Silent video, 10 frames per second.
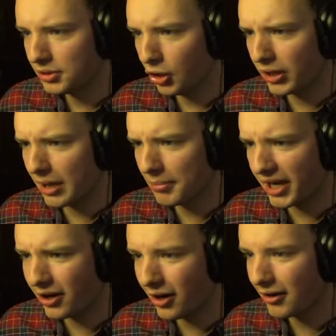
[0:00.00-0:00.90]
You'll get in my
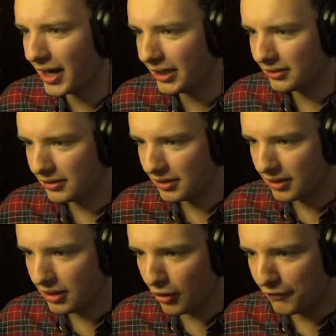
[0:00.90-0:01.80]
car, right?
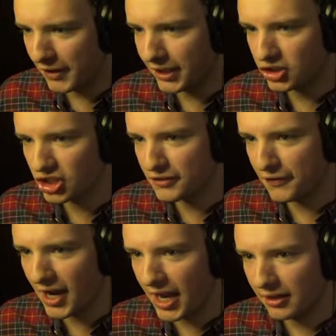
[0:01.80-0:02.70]
You'll fit in just
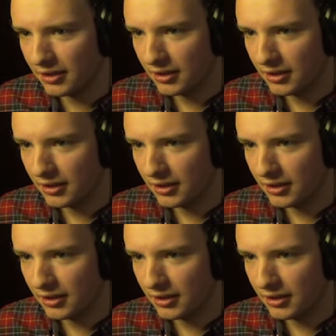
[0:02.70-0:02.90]
fine.